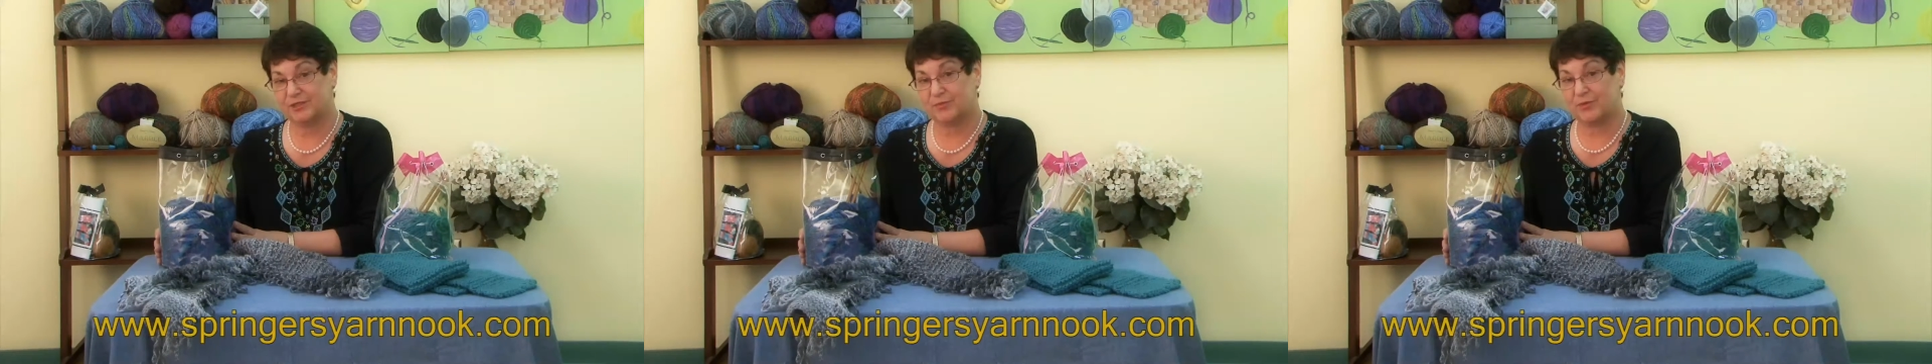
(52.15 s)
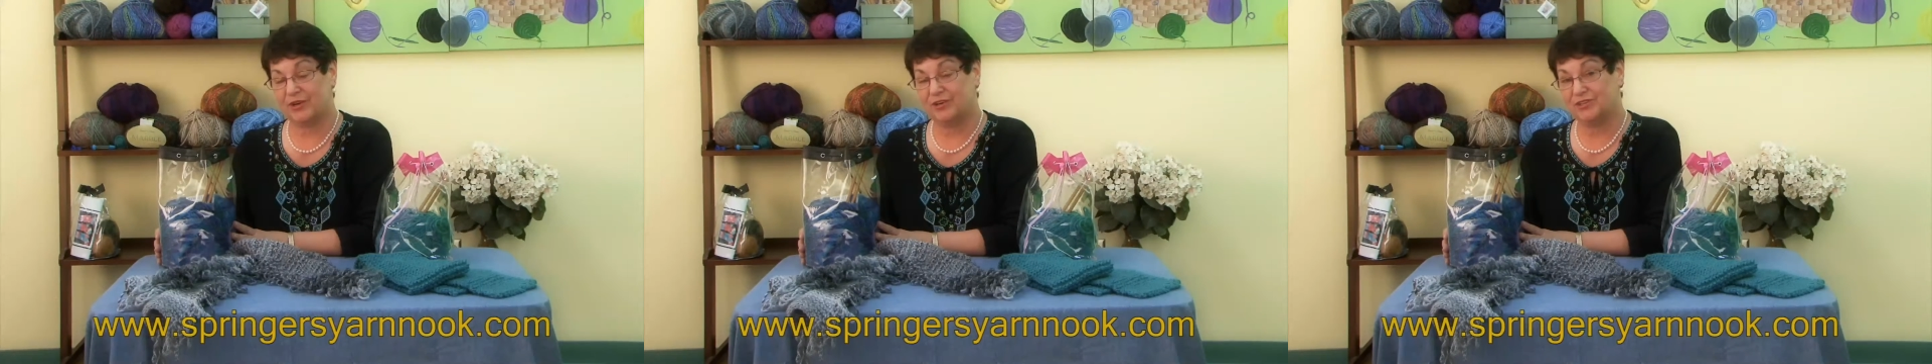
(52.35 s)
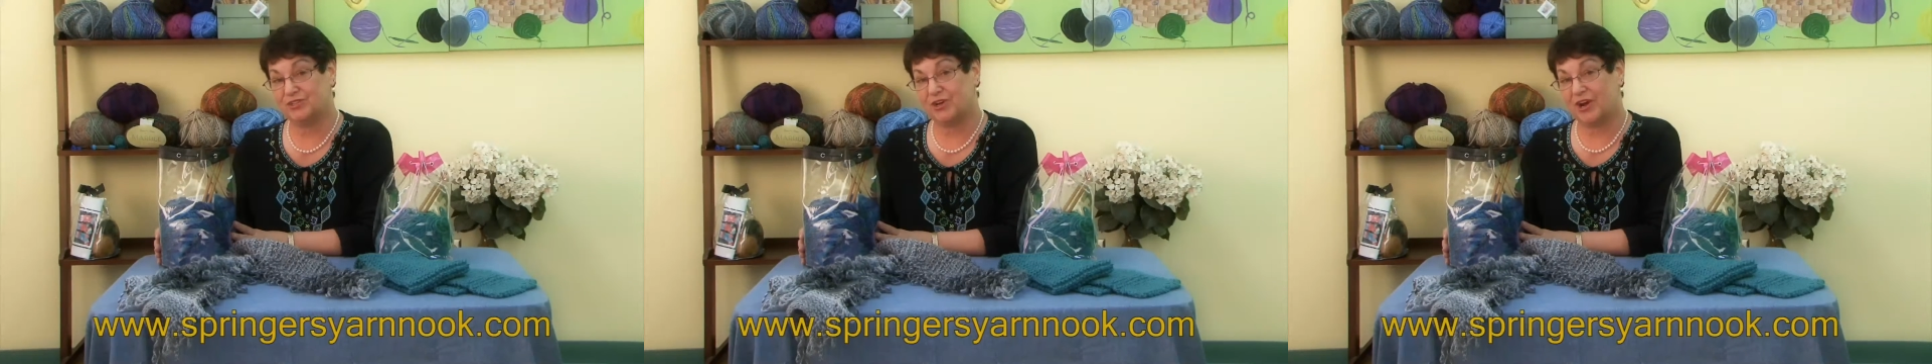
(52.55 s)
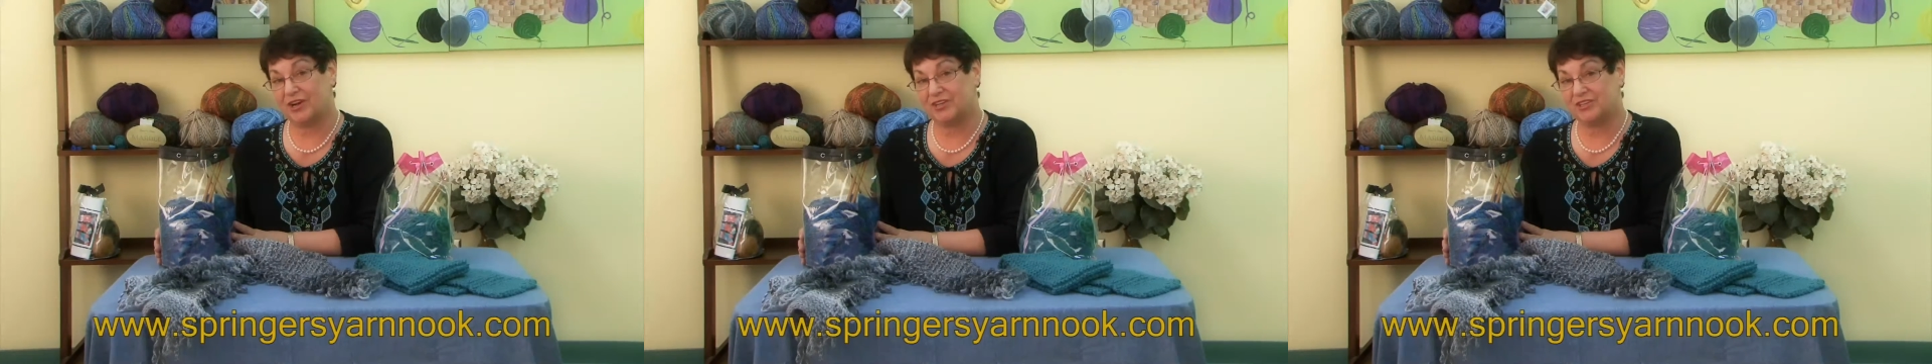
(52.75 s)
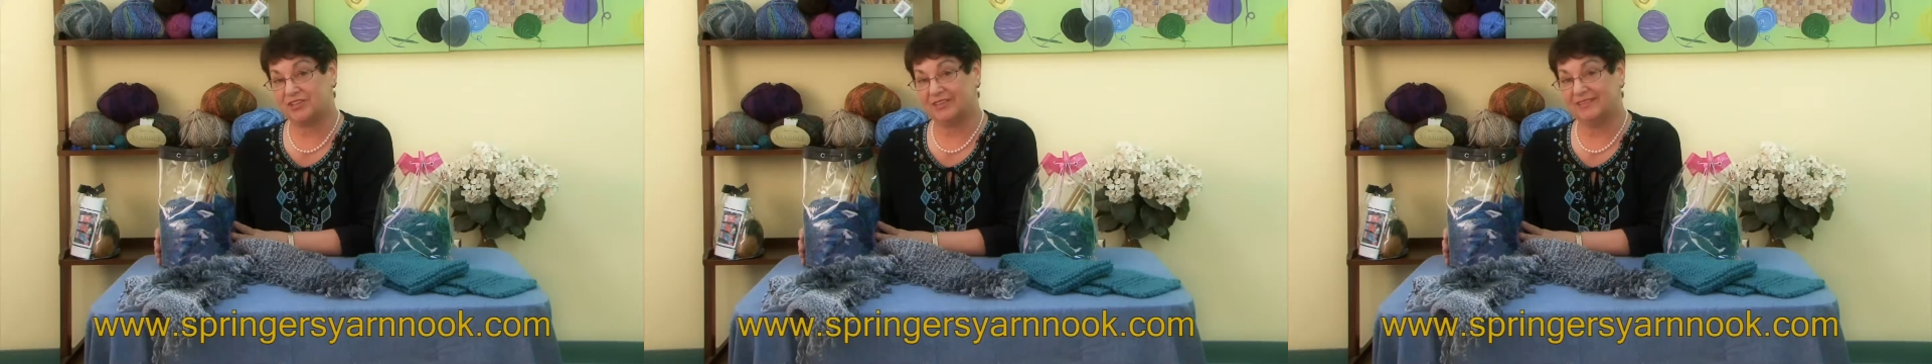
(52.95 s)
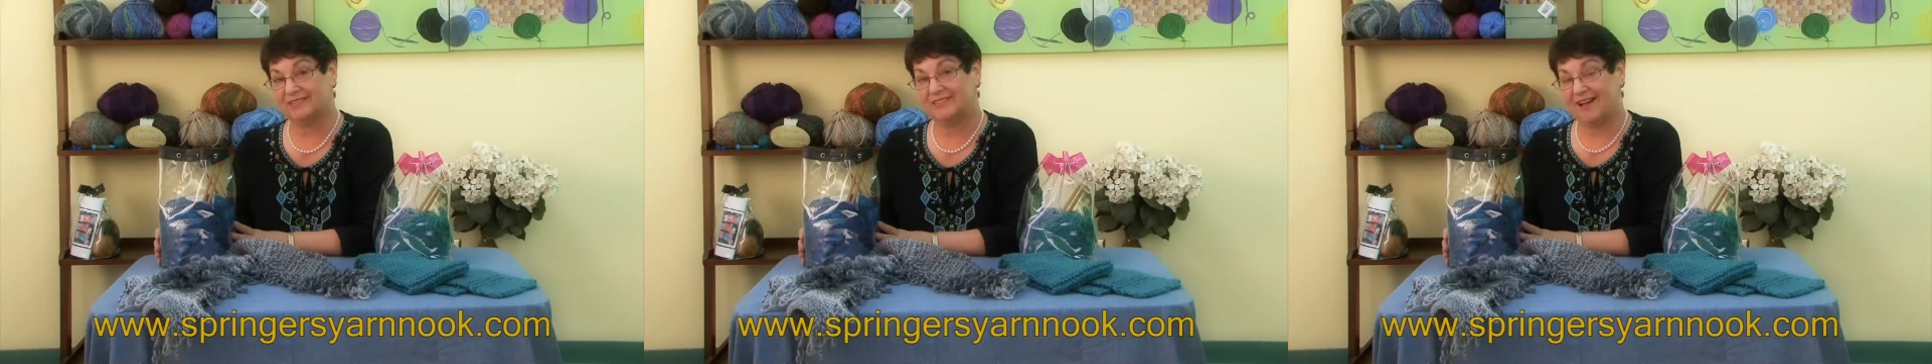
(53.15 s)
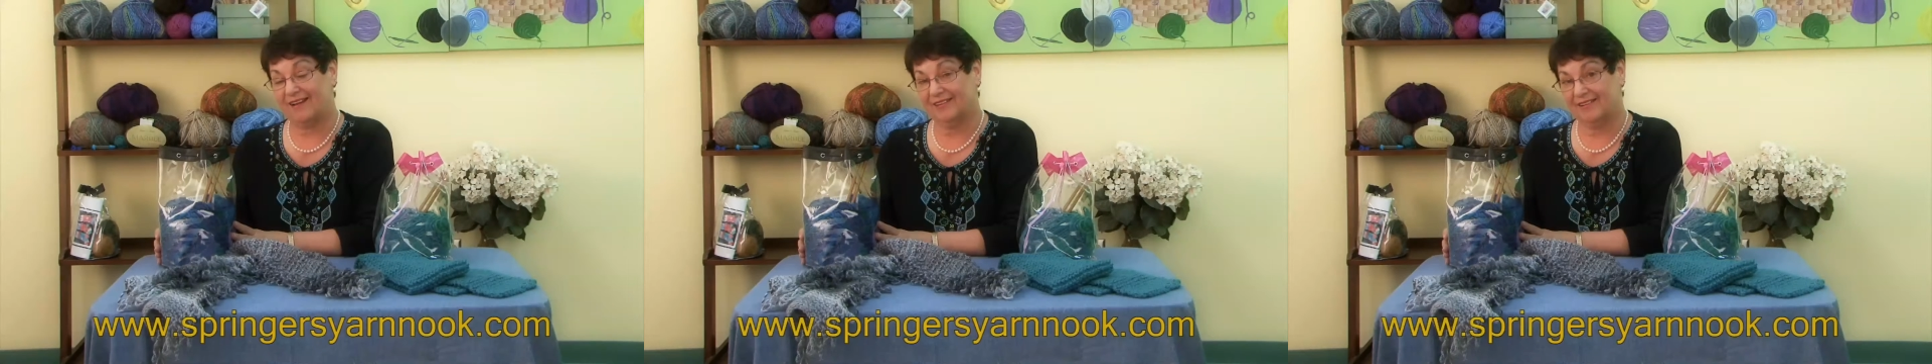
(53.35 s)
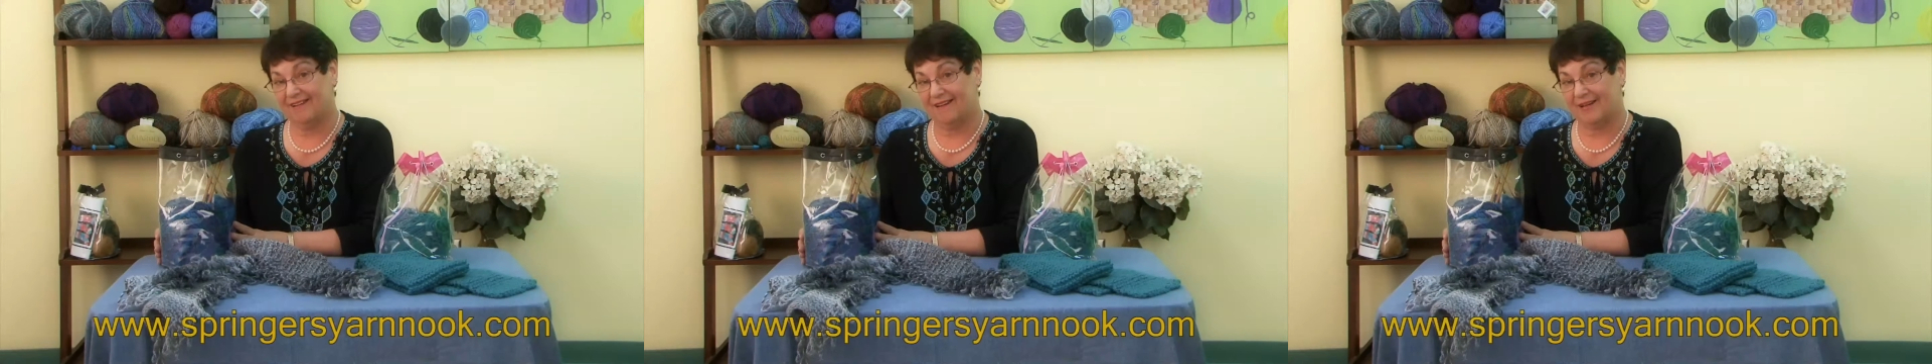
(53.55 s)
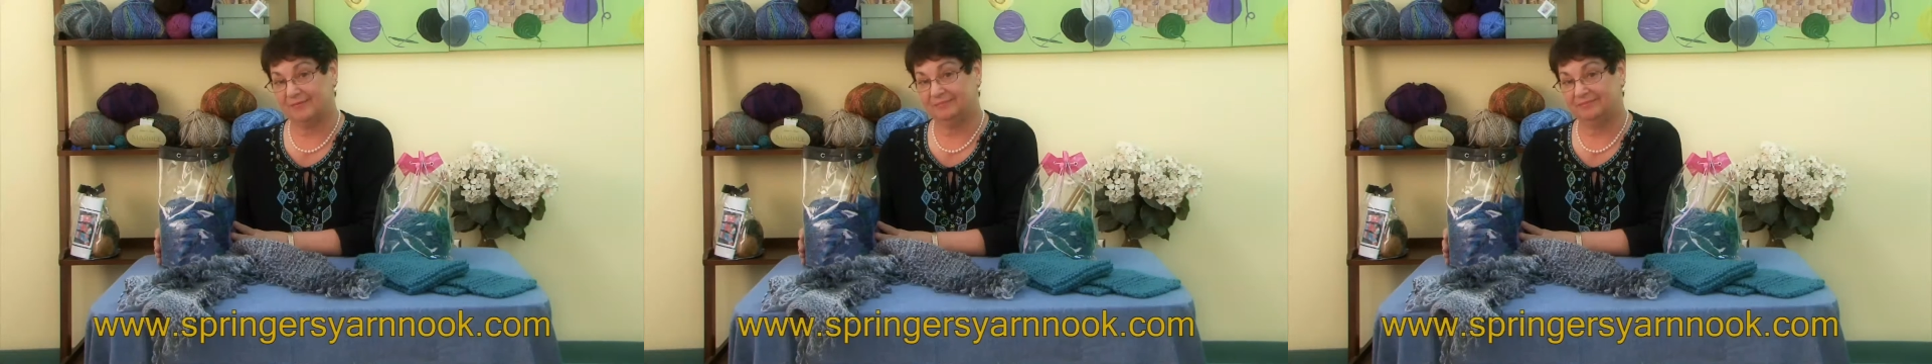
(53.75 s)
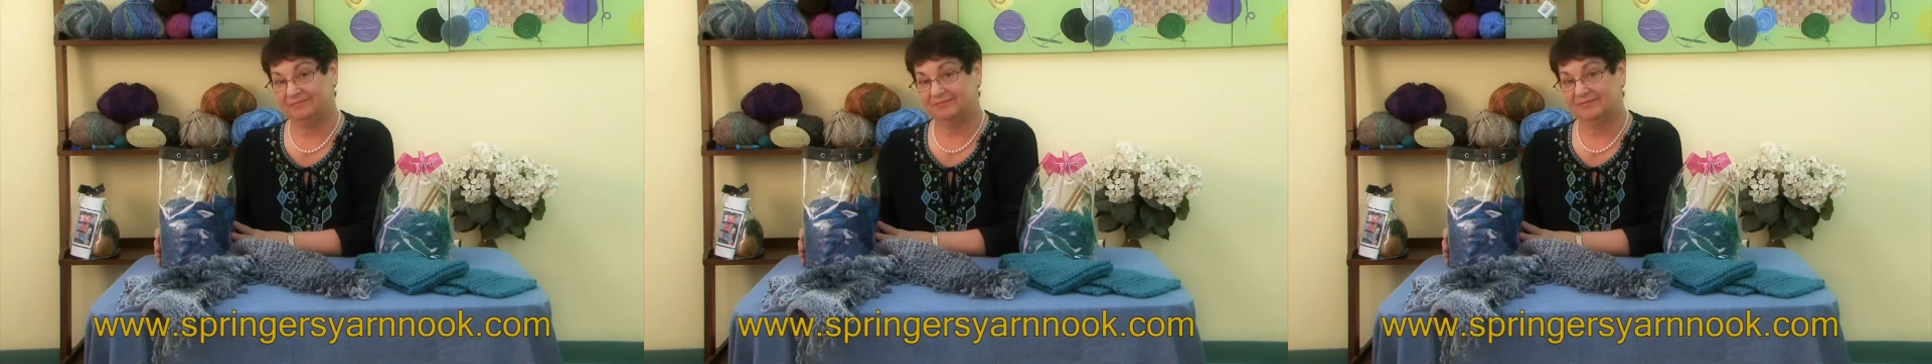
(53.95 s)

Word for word: springersyarnnook.com,